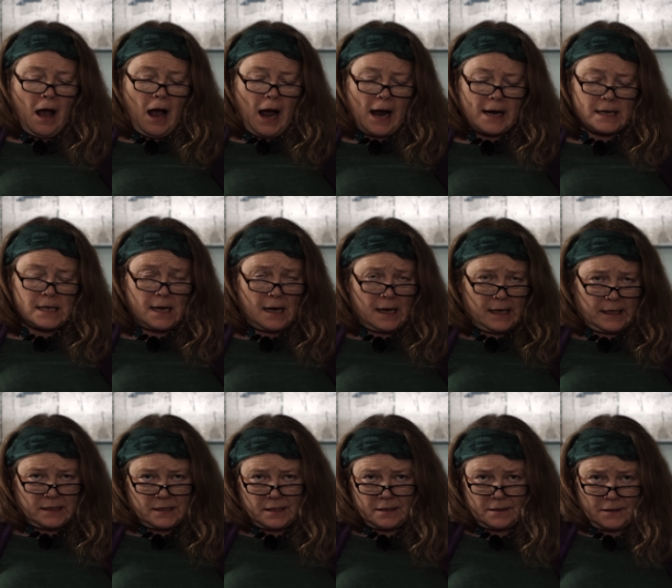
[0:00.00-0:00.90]
I'd
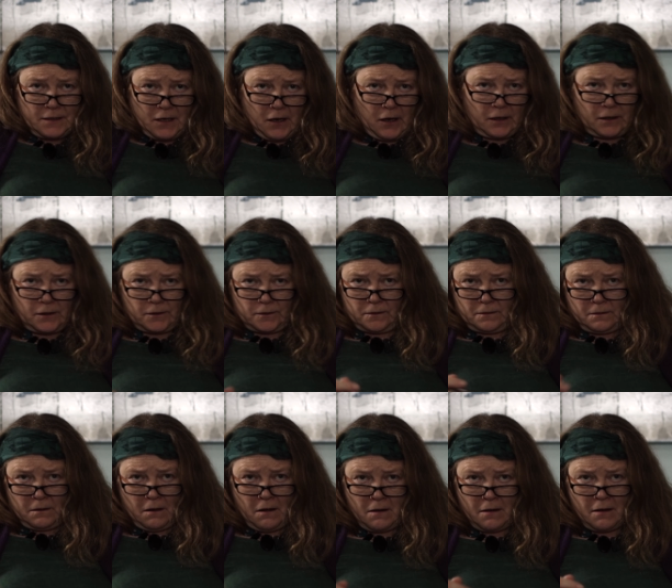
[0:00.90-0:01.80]
like to
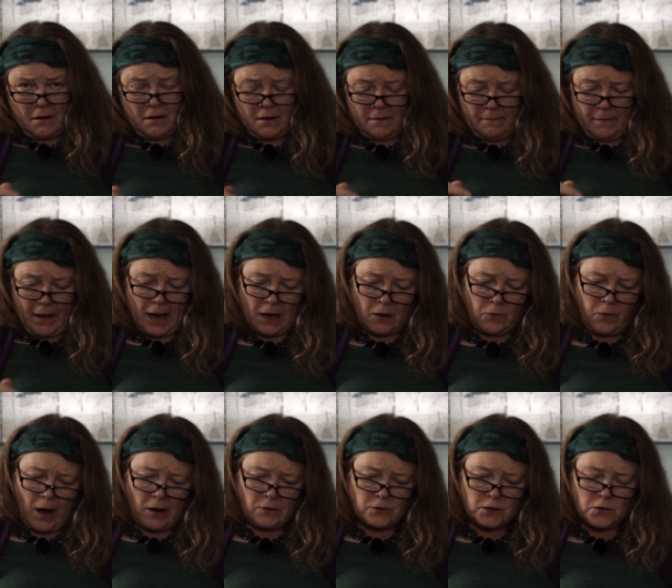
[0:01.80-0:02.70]
circle back
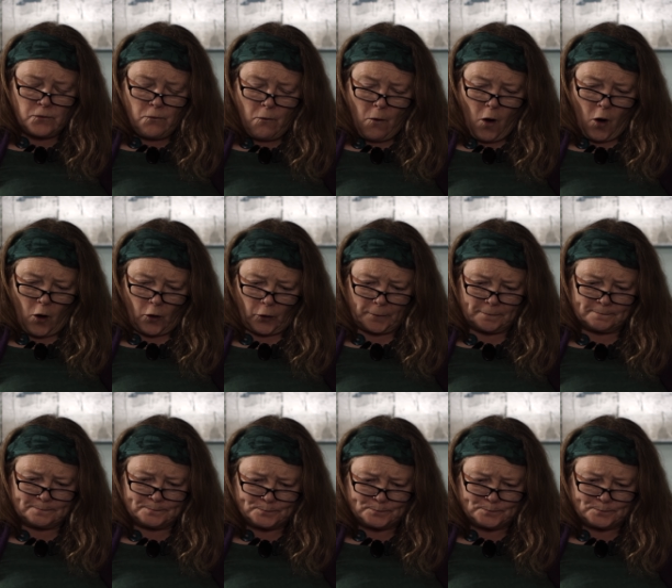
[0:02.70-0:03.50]
round to Ron.